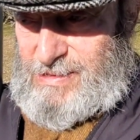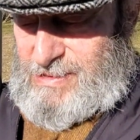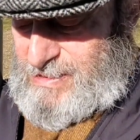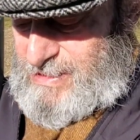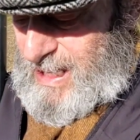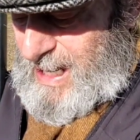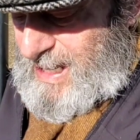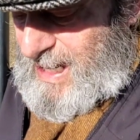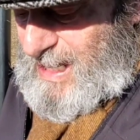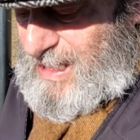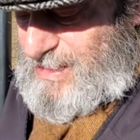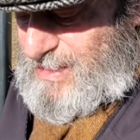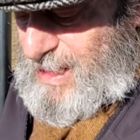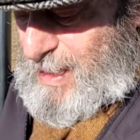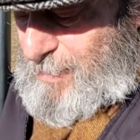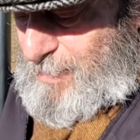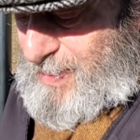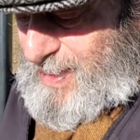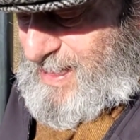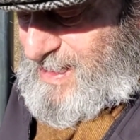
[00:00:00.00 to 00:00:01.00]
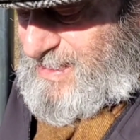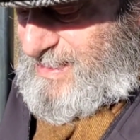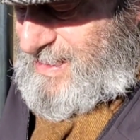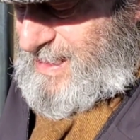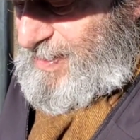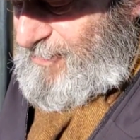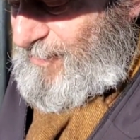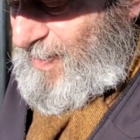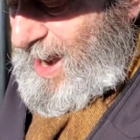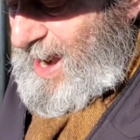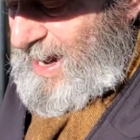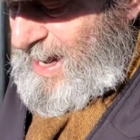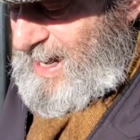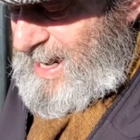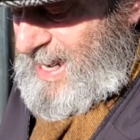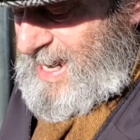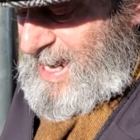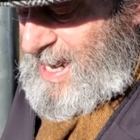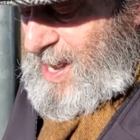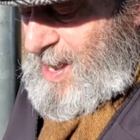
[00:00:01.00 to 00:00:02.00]
Chinese dumplings.
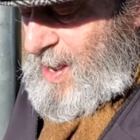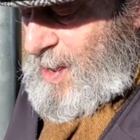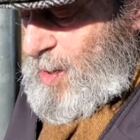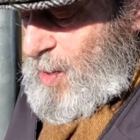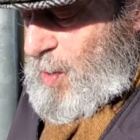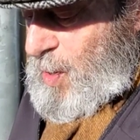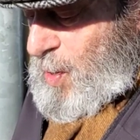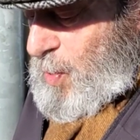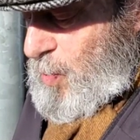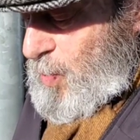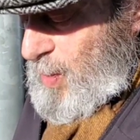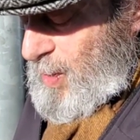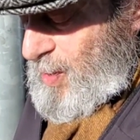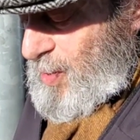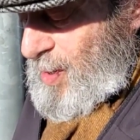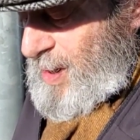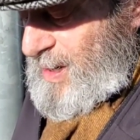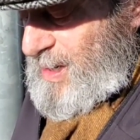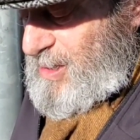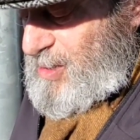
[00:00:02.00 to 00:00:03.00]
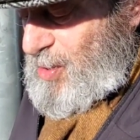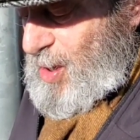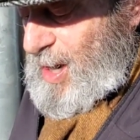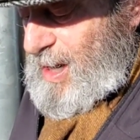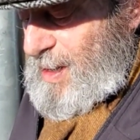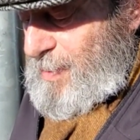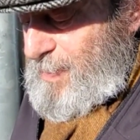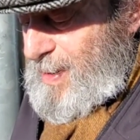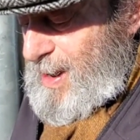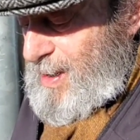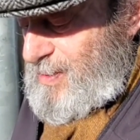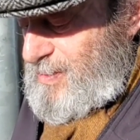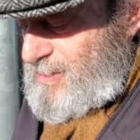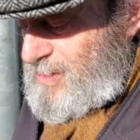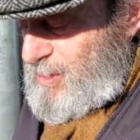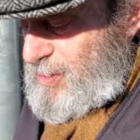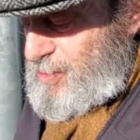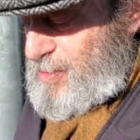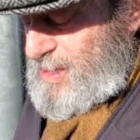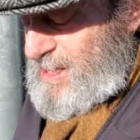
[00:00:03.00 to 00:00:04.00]
Finally, we're going to talk about
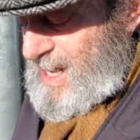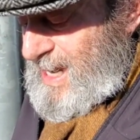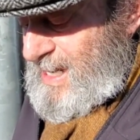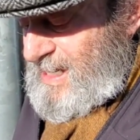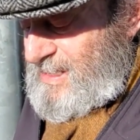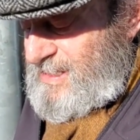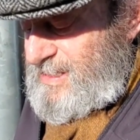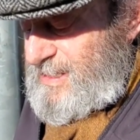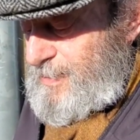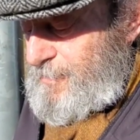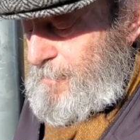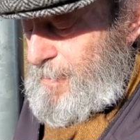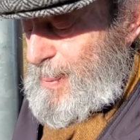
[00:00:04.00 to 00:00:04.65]
two things: